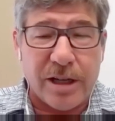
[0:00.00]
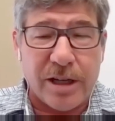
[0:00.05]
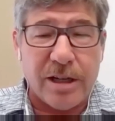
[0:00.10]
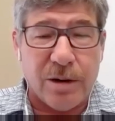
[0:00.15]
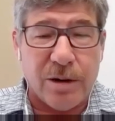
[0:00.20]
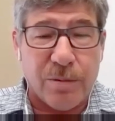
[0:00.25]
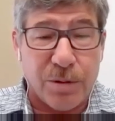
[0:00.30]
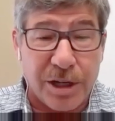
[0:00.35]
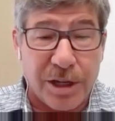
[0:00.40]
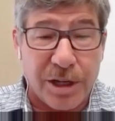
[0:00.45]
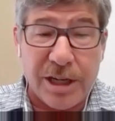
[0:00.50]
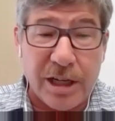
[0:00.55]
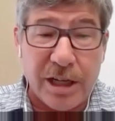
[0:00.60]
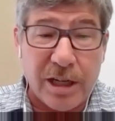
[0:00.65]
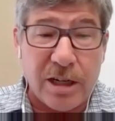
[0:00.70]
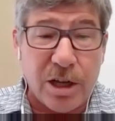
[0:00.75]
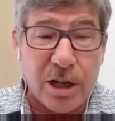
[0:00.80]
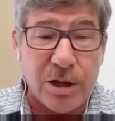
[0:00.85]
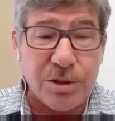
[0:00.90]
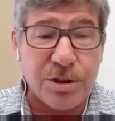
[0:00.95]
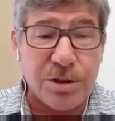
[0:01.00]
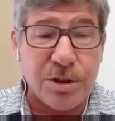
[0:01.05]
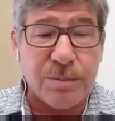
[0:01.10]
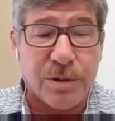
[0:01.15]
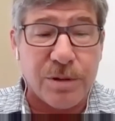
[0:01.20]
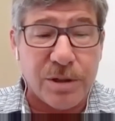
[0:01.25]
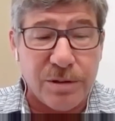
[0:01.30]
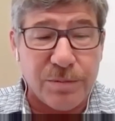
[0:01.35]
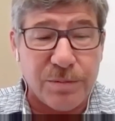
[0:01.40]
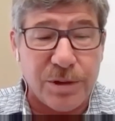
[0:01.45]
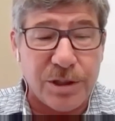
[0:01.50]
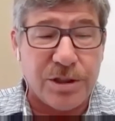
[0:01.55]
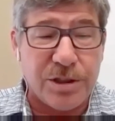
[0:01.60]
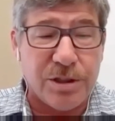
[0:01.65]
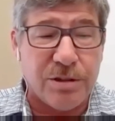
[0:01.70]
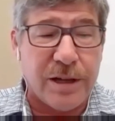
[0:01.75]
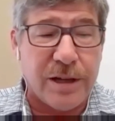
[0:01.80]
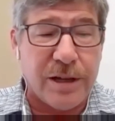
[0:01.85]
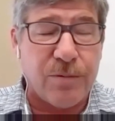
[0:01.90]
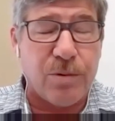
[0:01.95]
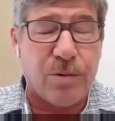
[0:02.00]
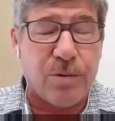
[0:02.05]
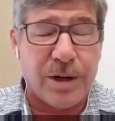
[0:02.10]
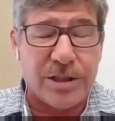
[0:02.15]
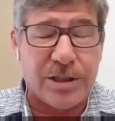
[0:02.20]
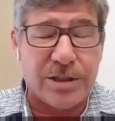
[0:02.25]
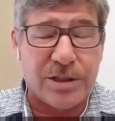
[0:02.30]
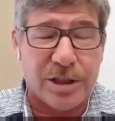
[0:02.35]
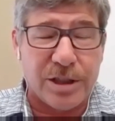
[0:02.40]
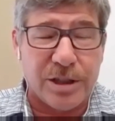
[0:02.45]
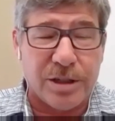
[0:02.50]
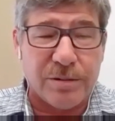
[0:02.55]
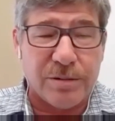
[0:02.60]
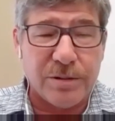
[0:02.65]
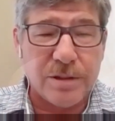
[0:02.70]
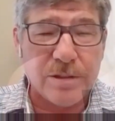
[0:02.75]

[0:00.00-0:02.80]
We're getting closer, but we still have a ways to go.